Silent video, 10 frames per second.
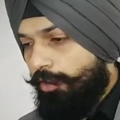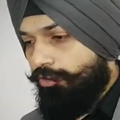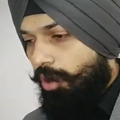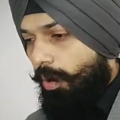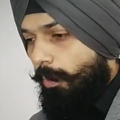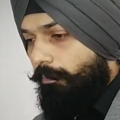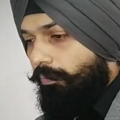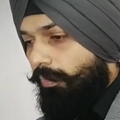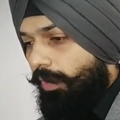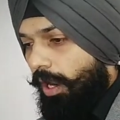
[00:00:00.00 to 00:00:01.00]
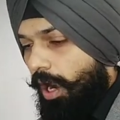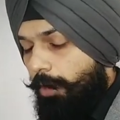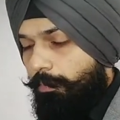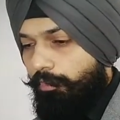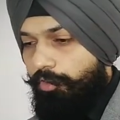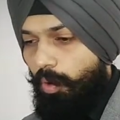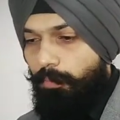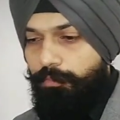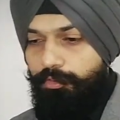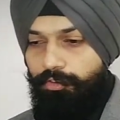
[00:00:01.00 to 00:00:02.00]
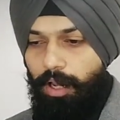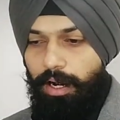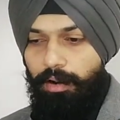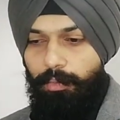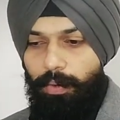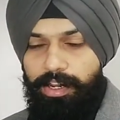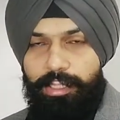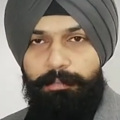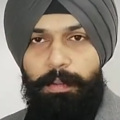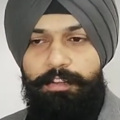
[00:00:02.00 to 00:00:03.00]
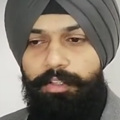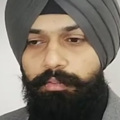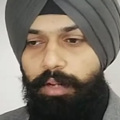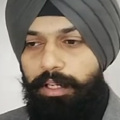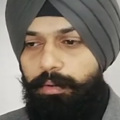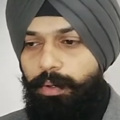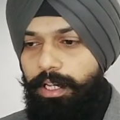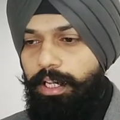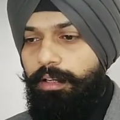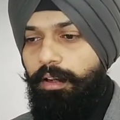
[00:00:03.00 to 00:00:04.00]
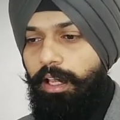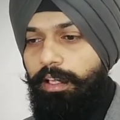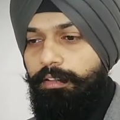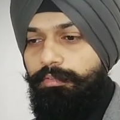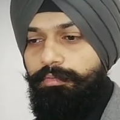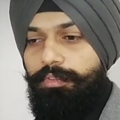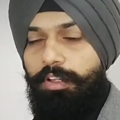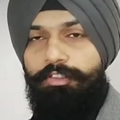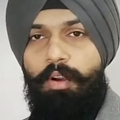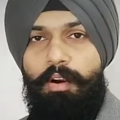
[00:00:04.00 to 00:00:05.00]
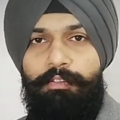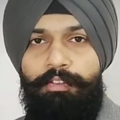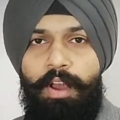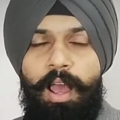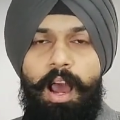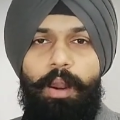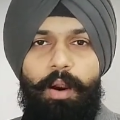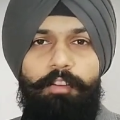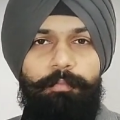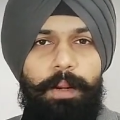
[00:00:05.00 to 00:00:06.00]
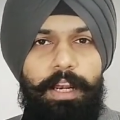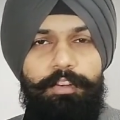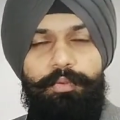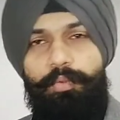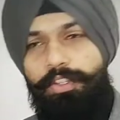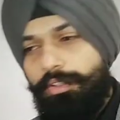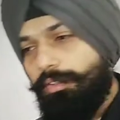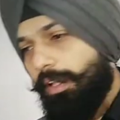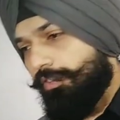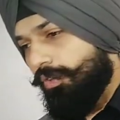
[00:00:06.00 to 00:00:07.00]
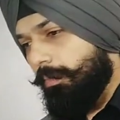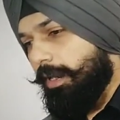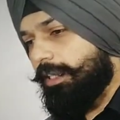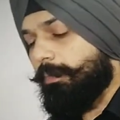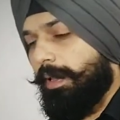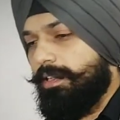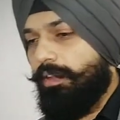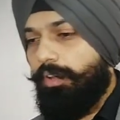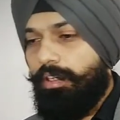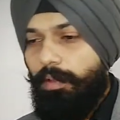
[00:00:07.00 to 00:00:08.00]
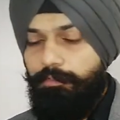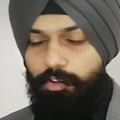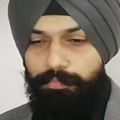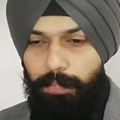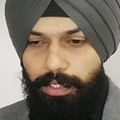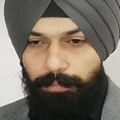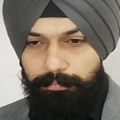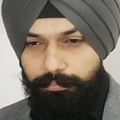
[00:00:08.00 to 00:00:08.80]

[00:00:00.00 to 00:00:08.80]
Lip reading: So there are perfumes that are very expensive, like Creed, like Zazov, a lot of brands which is extremely expensive in terms of money.